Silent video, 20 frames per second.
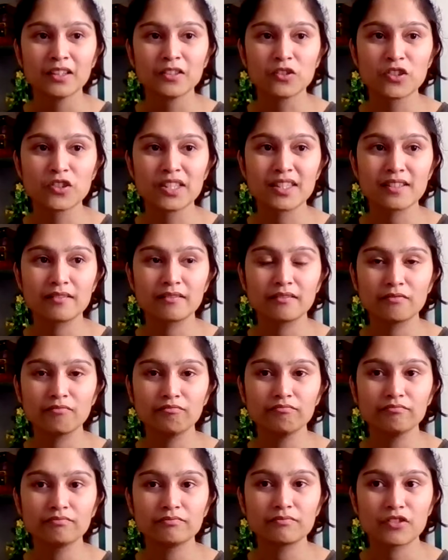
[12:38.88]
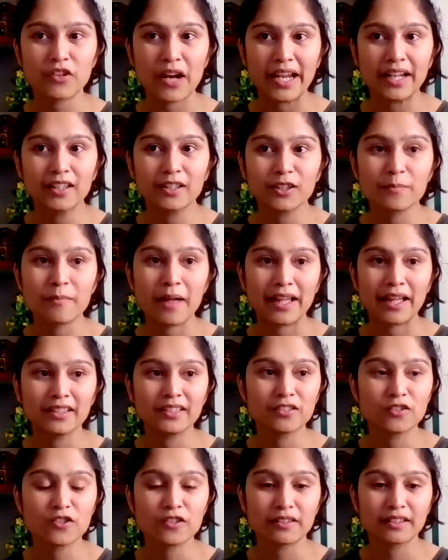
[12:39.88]
just trying to
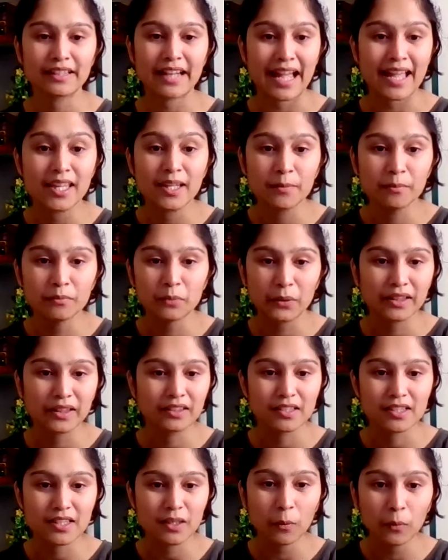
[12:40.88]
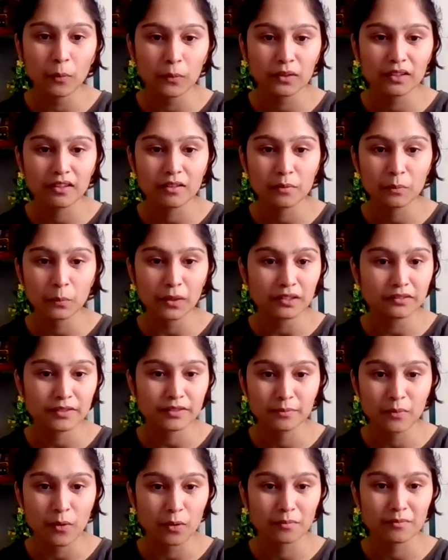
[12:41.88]
manage time with this whole work
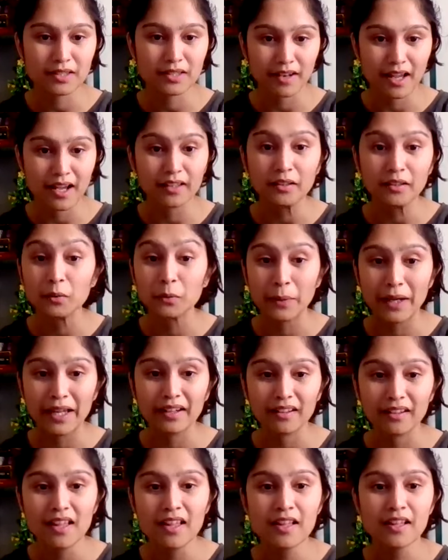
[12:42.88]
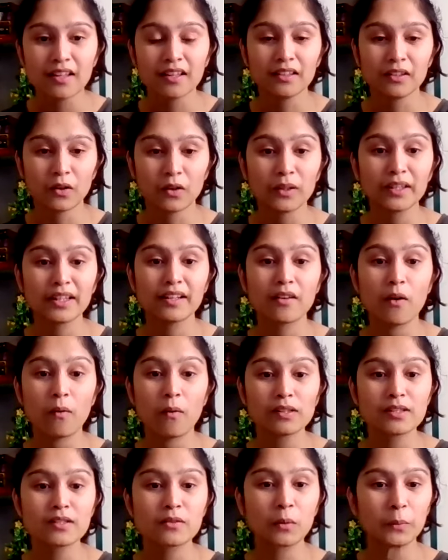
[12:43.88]
from home scenario where, they are
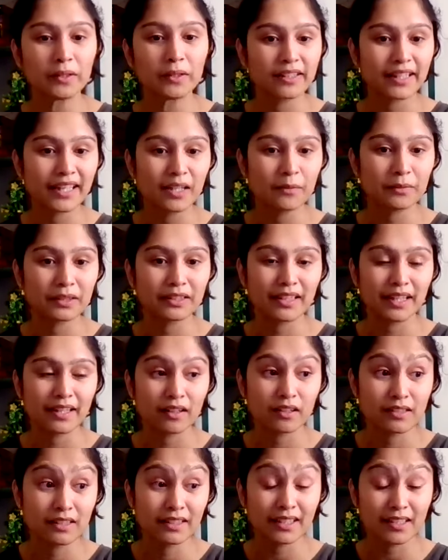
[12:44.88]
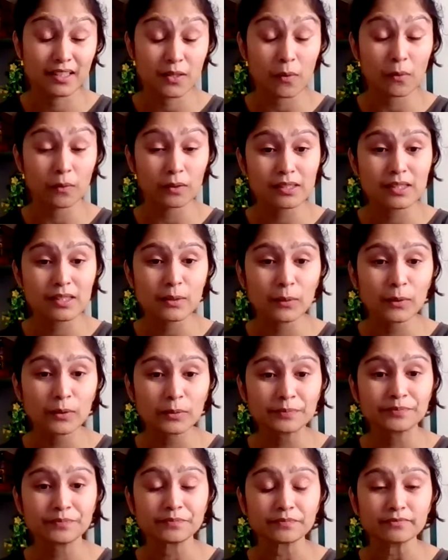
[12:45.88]
also working, but there is
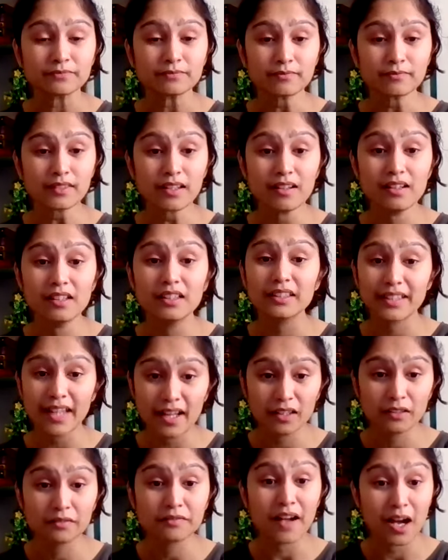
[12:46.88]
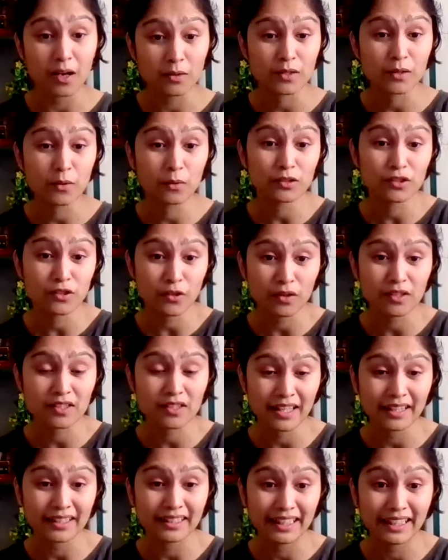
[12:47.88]
also a ton of chores
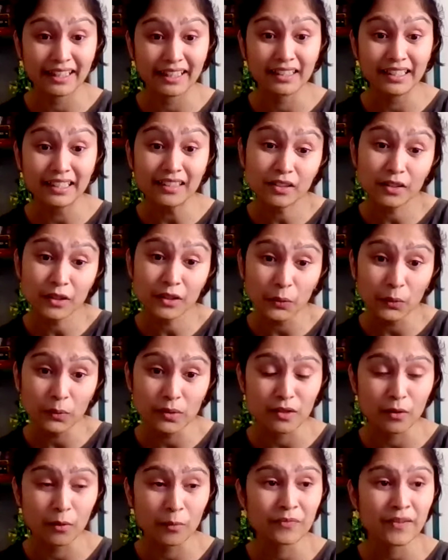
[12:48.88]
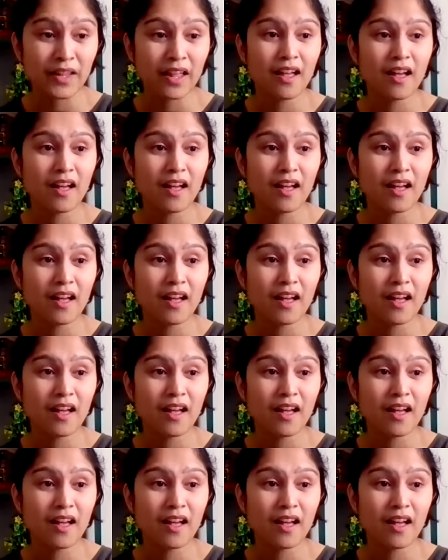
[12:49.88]
that they need to do. So